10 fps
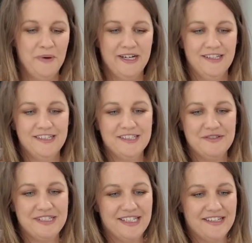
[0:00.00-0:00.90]
Where Do
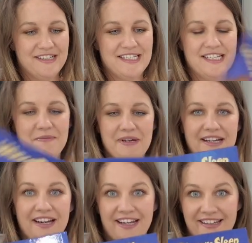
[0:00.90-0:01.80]
Diggers Sleep at
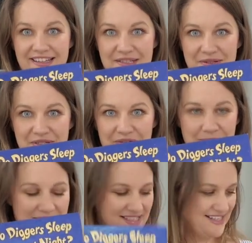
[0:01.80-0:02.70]
Night? This one's for
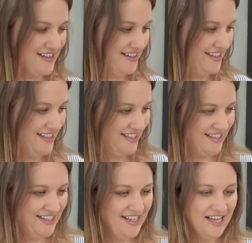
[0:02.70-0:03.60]
my
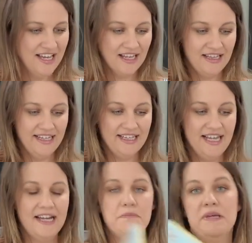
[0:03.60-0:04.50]
son. Click,
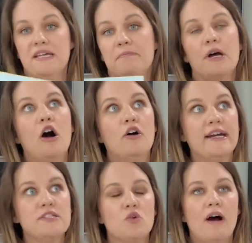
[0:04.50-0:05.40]
Clack, Peep.
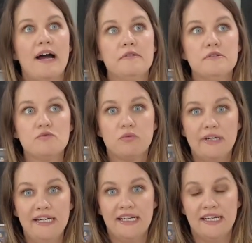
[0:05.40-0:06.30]
Okay, so I was
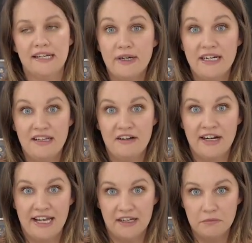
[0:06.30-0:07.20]
reading Read-Aloud
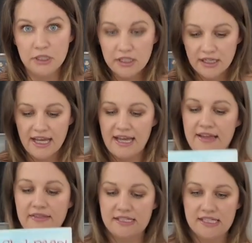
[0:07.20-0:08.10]
Handbook,
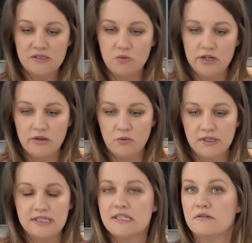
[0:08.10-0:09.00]
and this is one of the
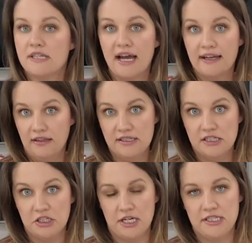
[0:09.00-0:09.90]
ones that was highly
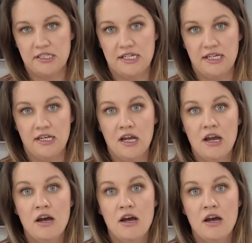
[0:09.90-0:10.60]
suggested